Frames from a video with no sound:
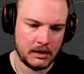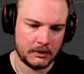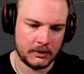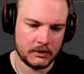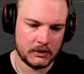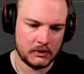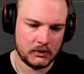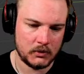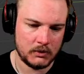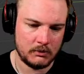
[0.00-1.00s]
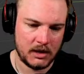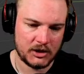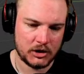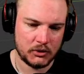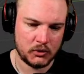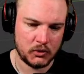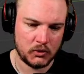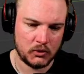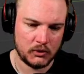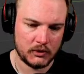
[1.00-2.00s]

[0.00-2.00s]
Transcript: to mesh tool.